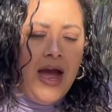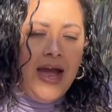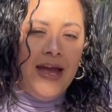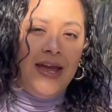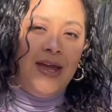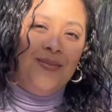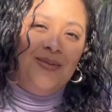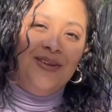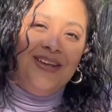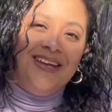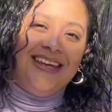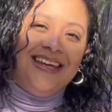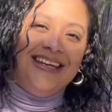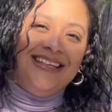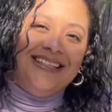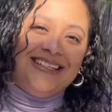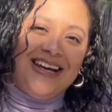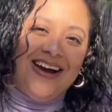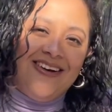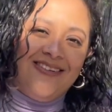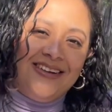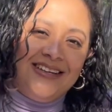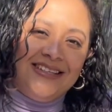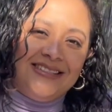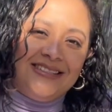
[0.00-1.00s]
I keep looking
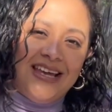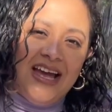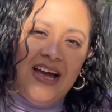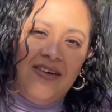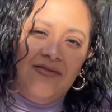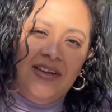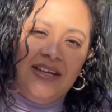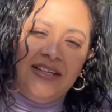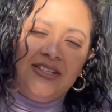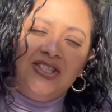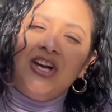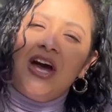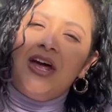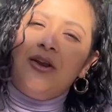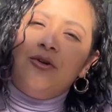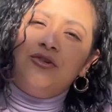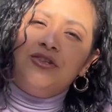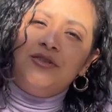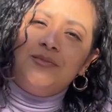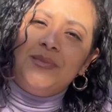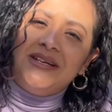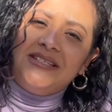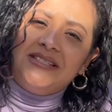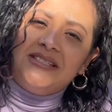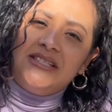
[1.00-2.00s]
down because I have like
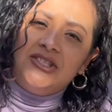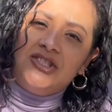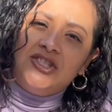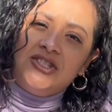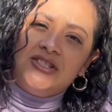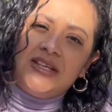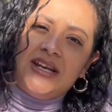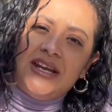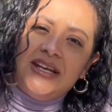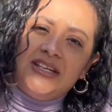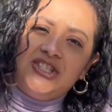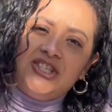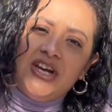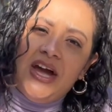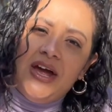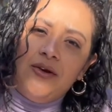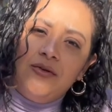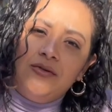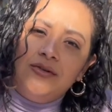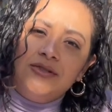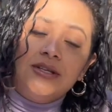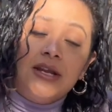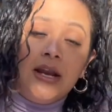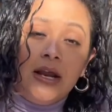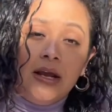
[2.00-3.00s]
channeled messages that I
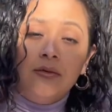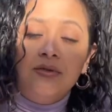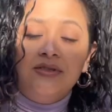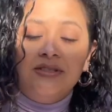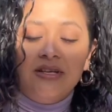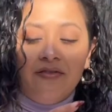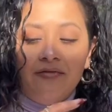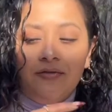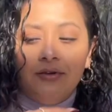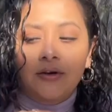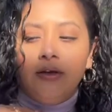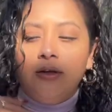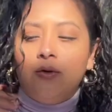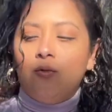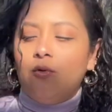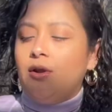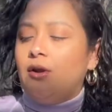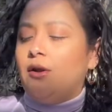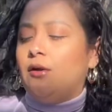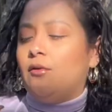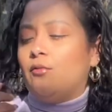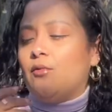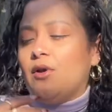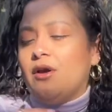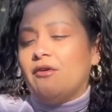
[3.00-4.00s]
channeled, and I definitely
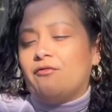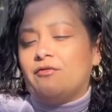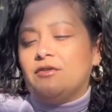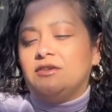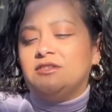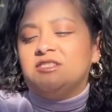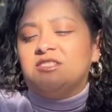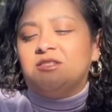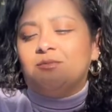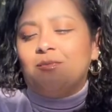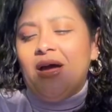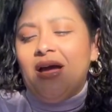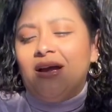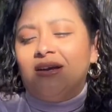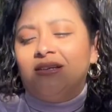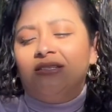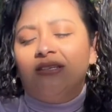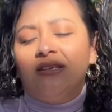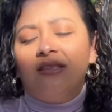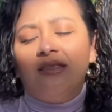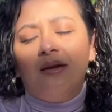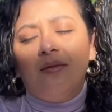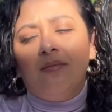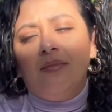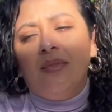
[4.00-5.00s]
want to reference back
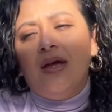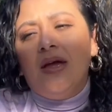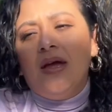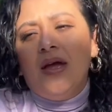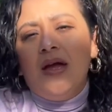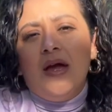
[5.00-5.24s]
to them.